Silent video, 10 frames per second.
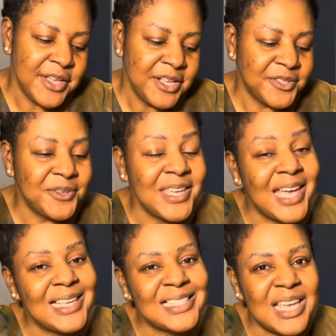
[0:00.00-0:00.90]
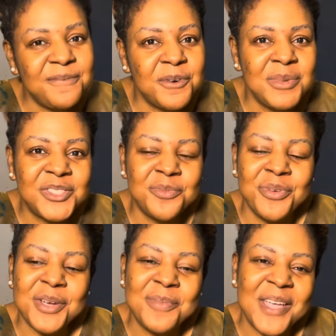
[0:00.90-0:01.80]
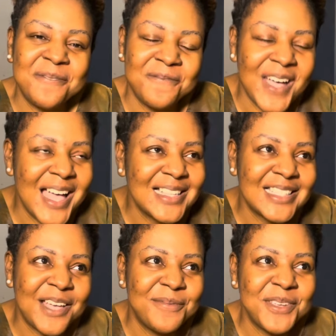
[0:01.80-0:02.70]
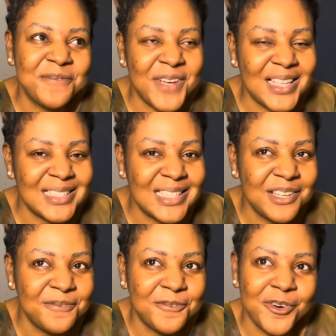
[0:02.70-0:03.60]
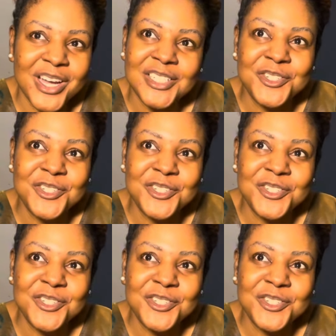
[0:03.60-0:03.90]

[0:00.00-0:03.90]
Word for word: so yeah it's time for me to break my fast i've been fasting for